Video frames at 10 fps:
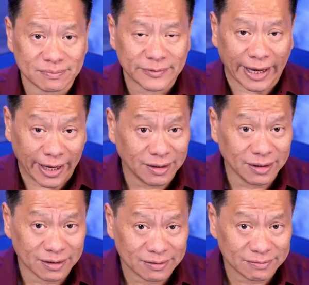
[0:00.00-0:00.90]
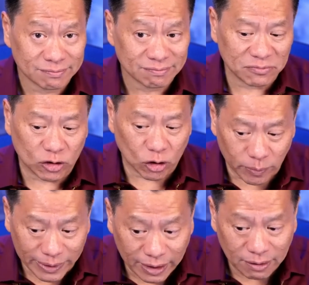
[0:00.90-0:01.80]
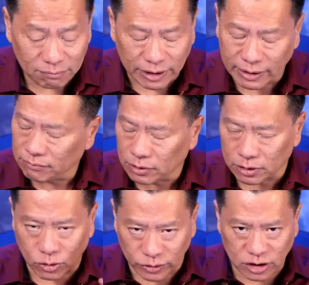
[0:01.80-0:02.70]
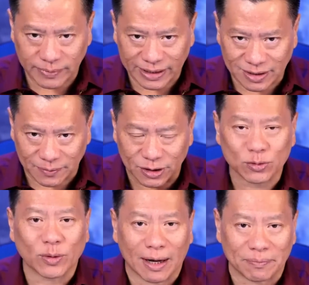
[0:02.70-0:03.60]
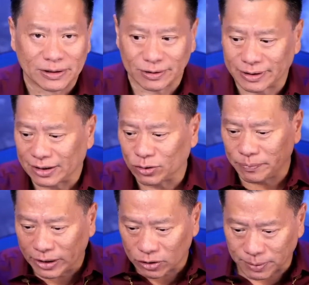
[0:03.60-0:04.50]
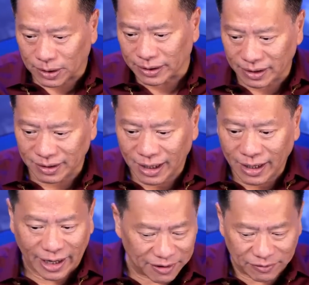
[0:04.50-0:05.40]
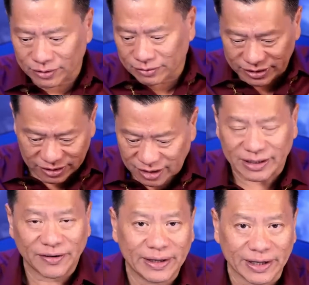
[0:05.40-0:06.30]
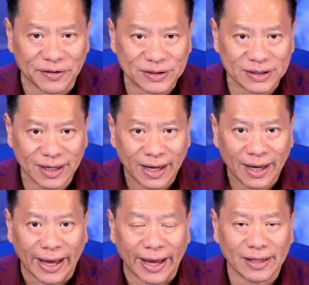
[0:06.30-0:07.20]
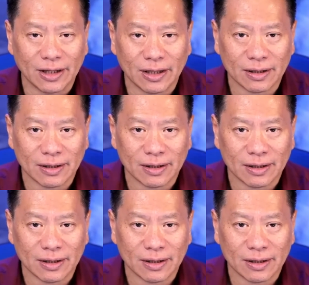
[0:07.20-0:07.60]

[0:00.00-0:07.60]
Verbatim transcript: And normally, again, there's always going to be exceptions. What happens? You get to a big old party and you start giving gifts and